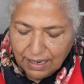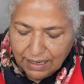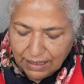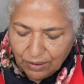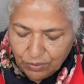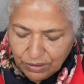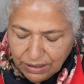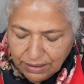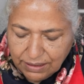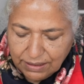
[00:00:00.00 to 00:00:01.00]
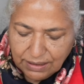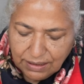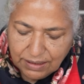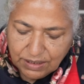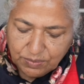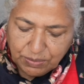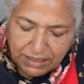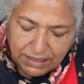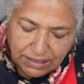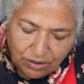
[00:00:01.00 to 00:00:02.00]
And I will spread
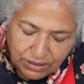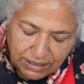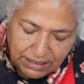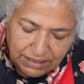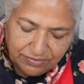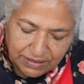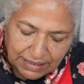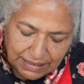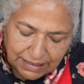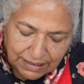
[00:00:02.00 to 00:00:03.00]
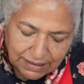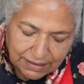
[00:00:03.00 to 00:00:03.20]
it out evenly.